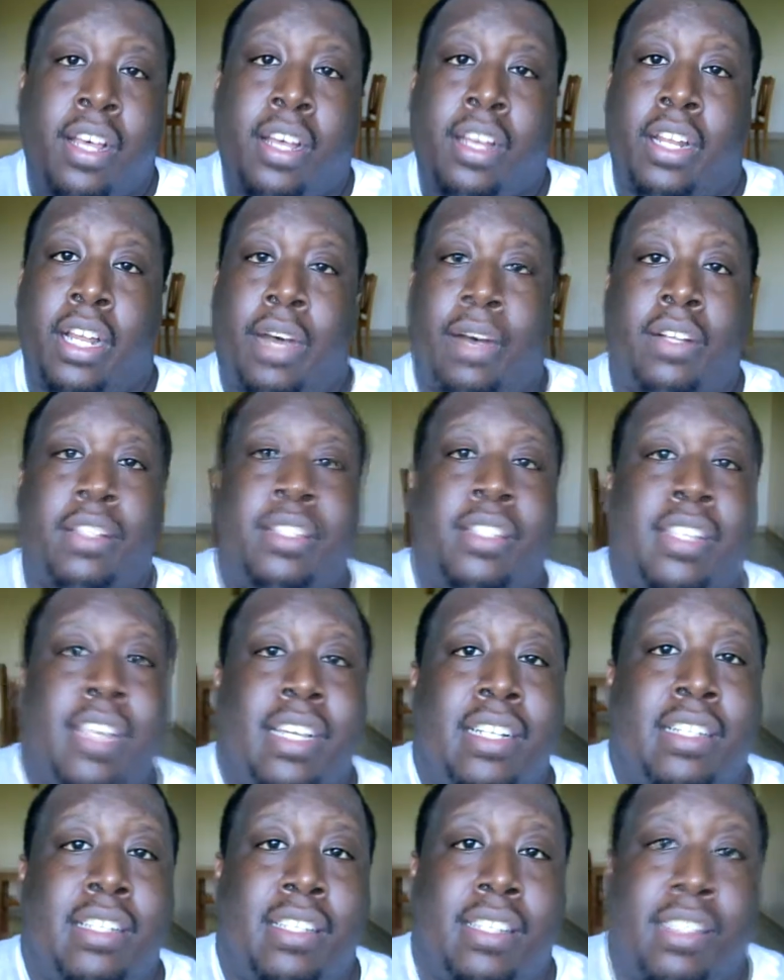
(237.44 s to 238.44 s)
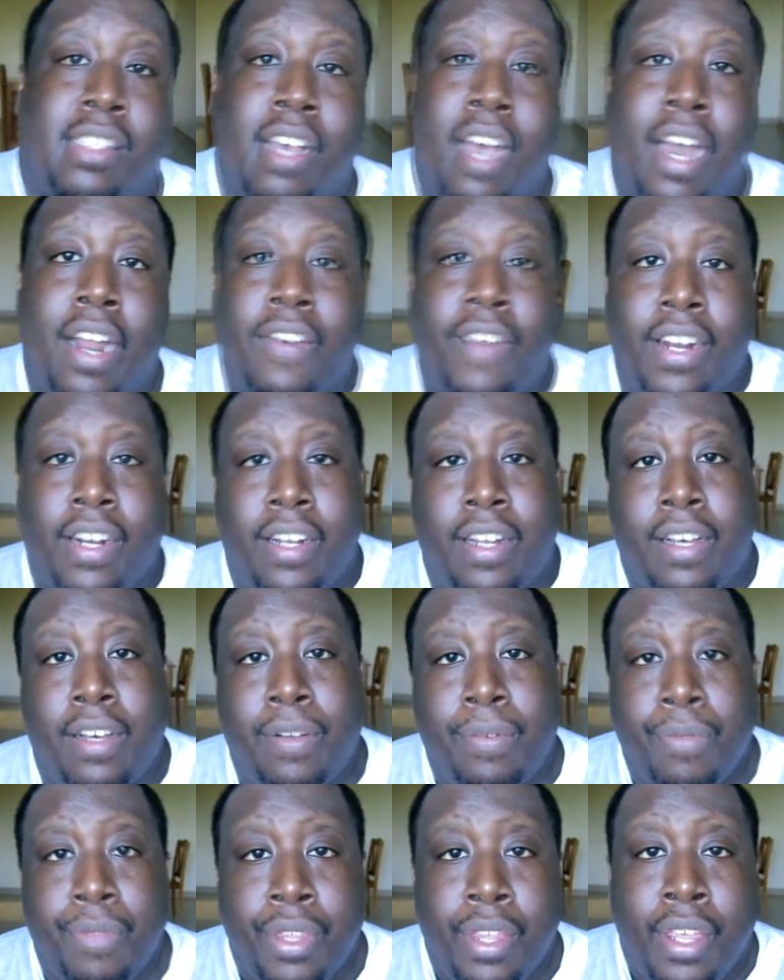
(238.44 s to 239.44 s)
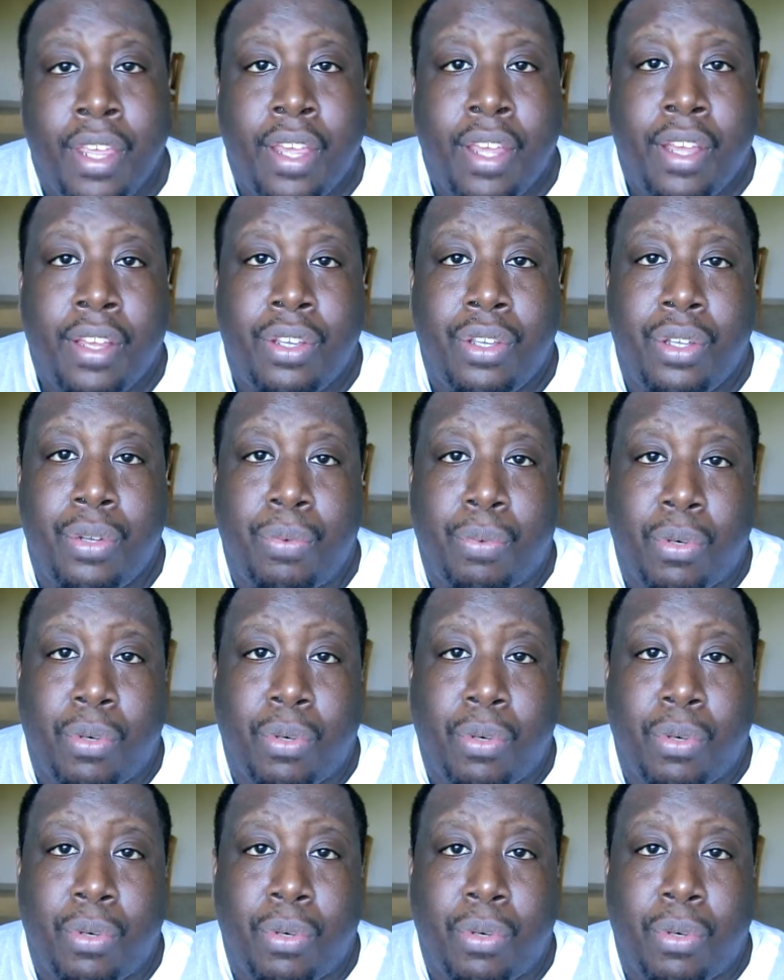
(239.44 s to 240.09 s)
Now, let's say to start right now, you'd